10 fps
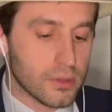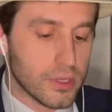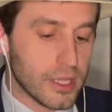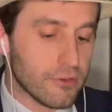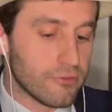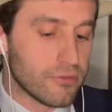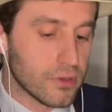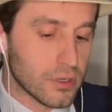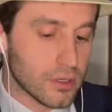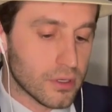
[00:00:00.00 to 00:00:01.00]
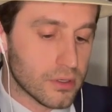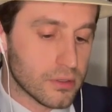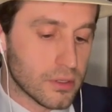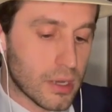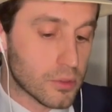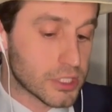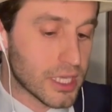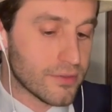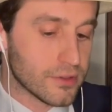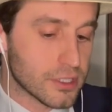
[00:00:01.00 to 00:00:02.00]
If I was
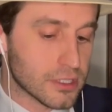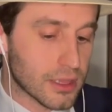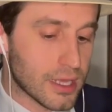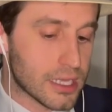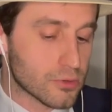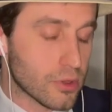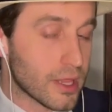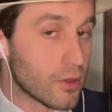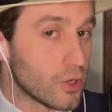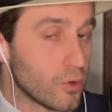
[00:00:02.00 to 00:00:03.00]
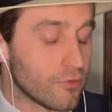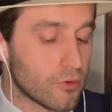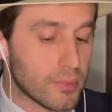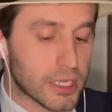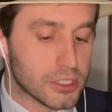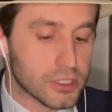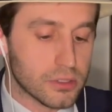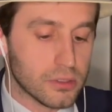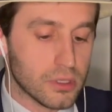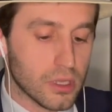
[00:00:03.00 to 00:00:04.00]
given this class without no
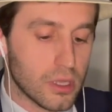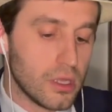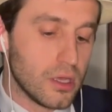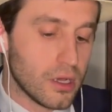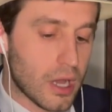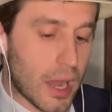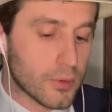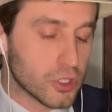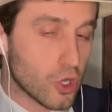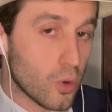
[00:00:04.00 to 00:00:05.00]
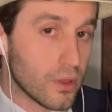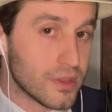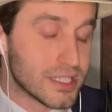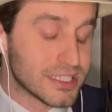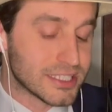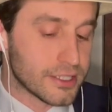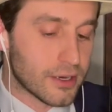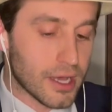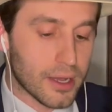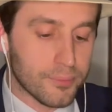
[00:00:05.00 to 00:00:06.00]
information, I would go with
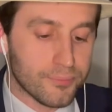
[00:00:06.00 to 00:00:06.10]
Syrah.